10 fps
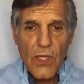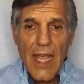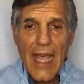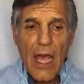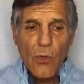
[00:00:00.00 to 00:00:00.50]

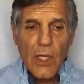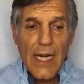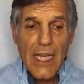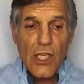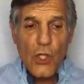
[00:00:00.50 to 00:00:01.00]
how can I
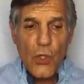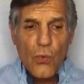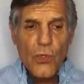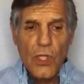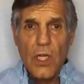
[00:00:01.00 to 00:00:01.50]

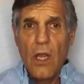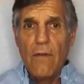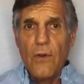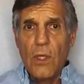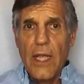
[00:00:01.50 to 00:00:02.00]
use a
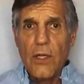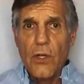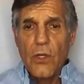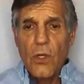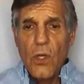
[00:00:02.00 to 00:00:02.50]
cover letter?